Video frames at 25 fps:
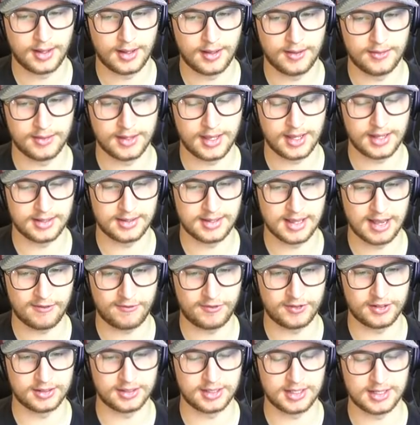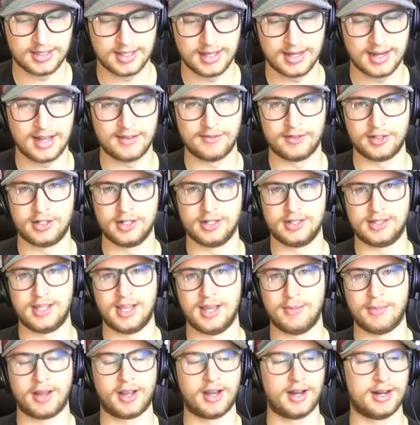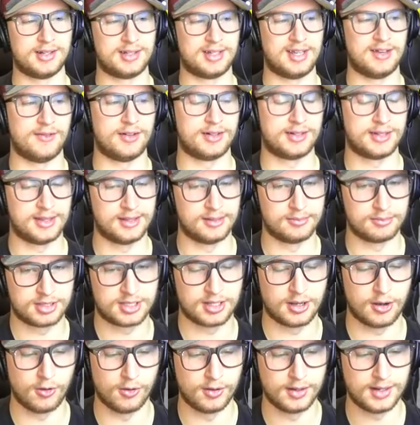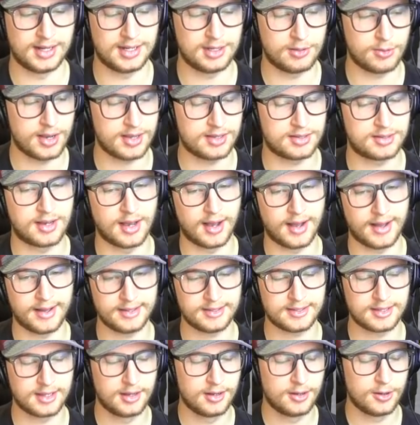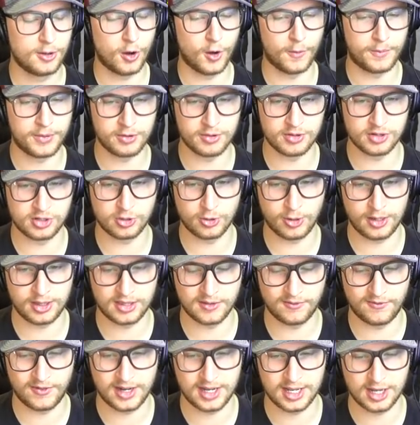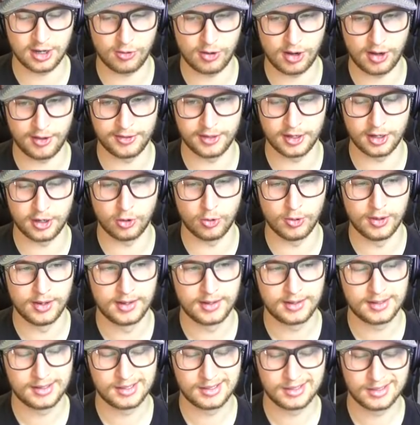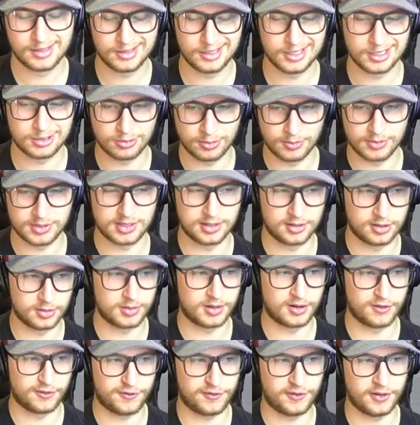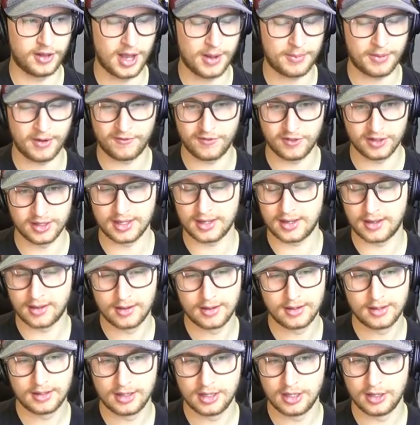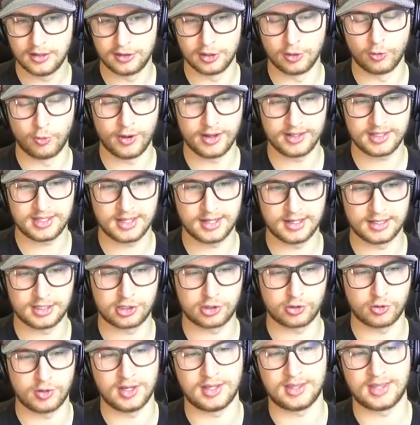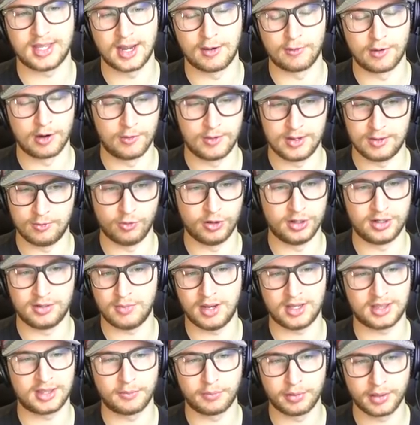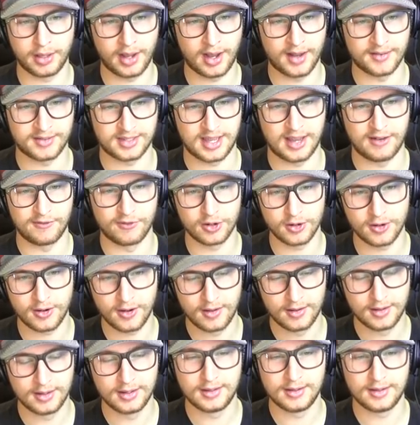and they definitely did have a good team. I got to give it to them. So, anyways, guys, hope you enjoyed the video. Although this one was a little bit of flop, I feel like there was a streak there where we wouldn't make the playoffs ever.